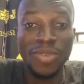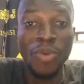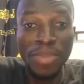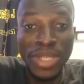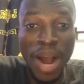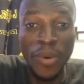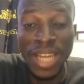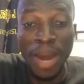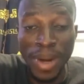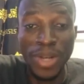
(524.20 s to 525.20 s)
What is
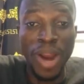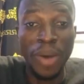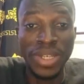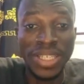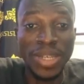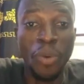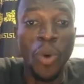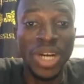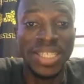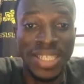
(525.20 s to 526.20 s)
that particular question? So
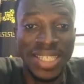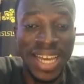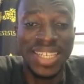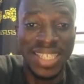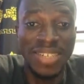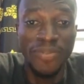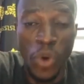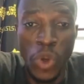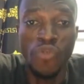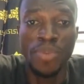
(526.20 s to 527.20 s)
what is it that is in for you?